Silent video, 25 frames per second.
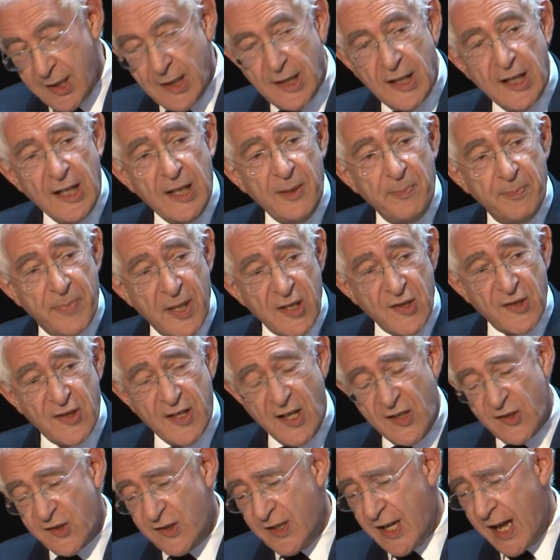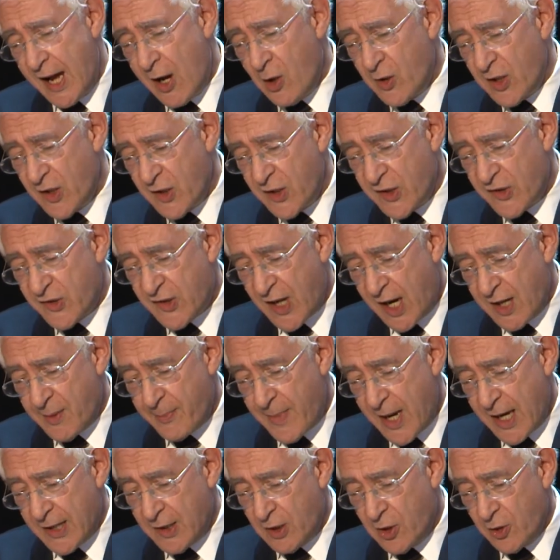In business now at the
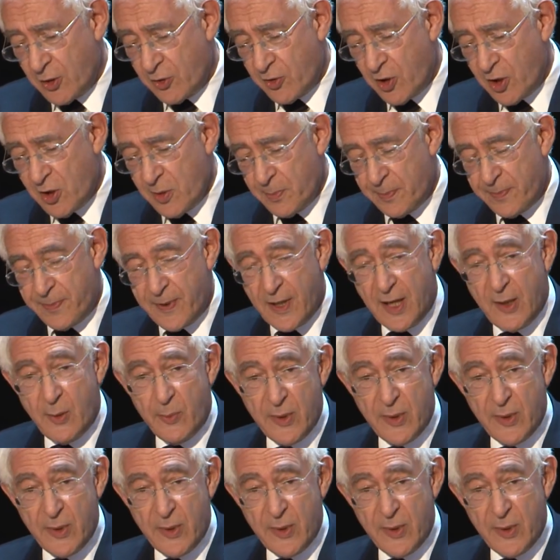Salamanca Group, uh,